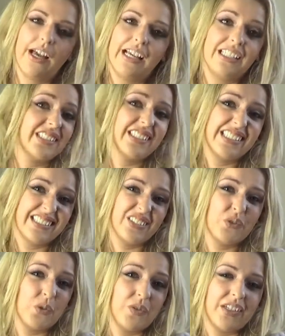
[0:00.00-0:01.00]
it's
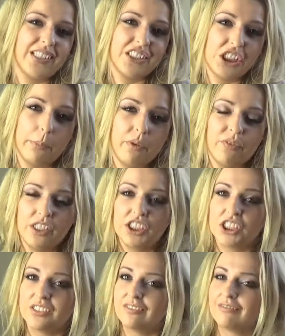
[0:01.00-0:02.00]
sort of like a cheaper
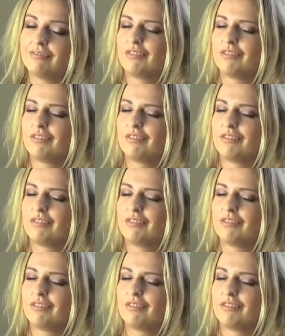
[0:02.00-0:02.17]
version,